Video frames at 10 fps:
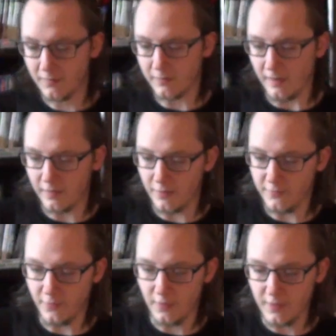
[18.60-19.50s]
Starting
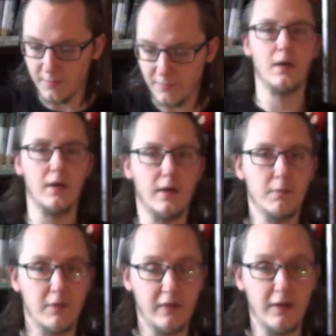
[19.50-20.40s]
off early,
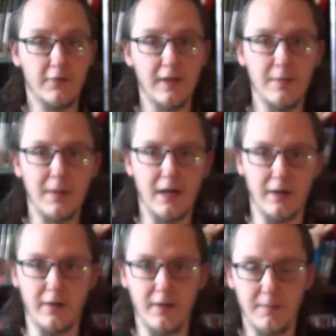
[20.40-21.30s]
it was at a flea
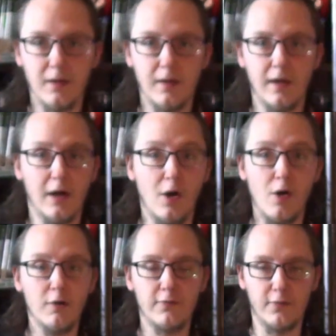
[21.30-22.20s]
market, a
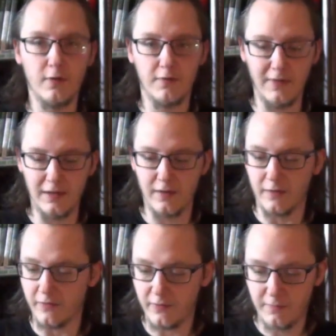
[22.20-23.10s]
hall full of
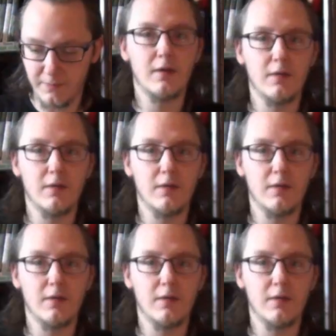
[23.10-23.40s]
vendors.